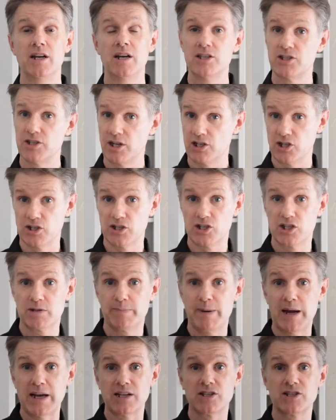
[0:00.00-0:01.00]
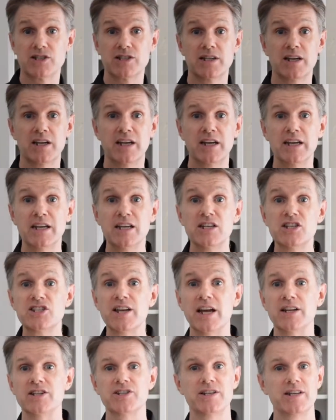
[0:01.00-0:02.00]
such as spice,
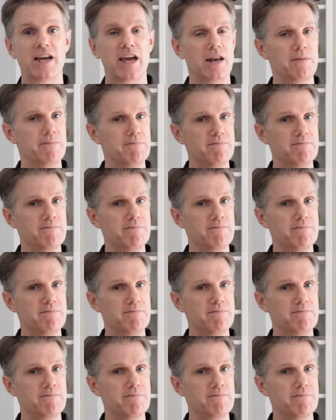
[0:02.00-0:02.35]
incense, and